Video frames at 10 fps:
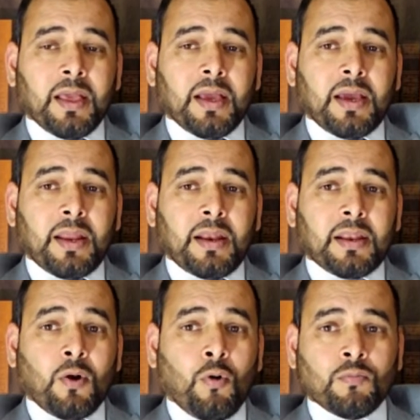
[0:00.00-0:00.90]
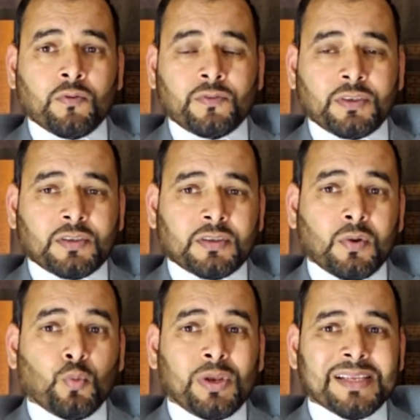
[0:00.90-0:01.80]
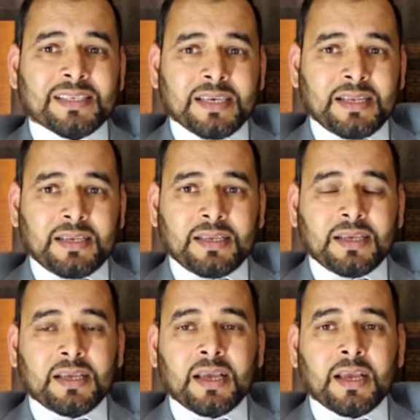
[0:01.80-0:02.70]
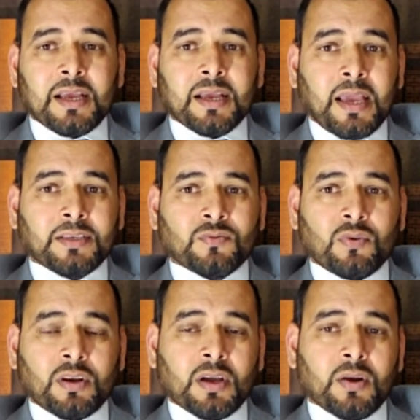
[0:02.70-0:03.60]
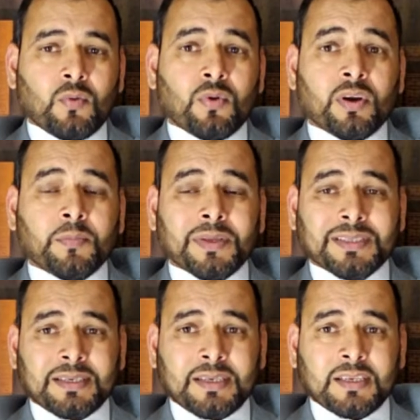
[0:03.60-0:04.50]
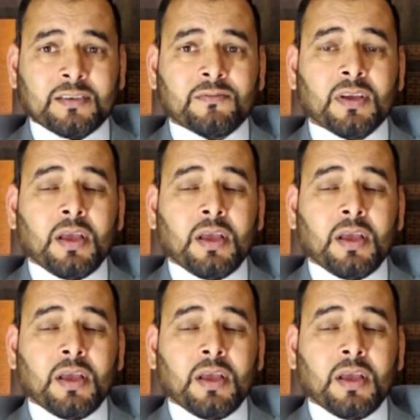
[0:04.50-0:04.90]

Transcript: and Home Office will send a caseworker or representative